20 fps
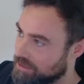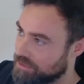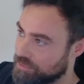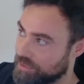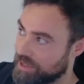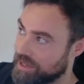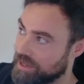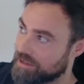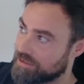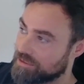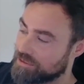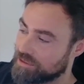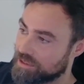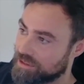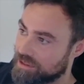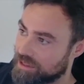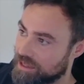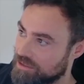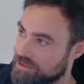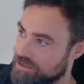
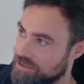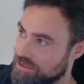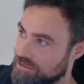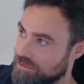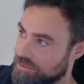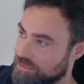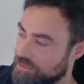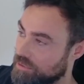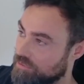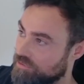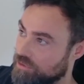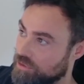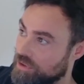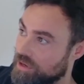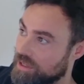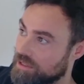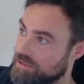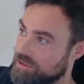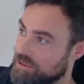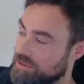300,000,
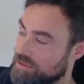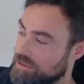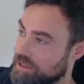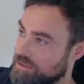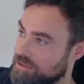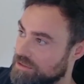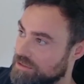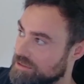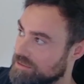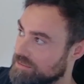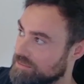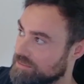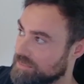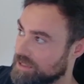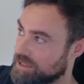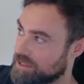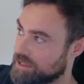400,000.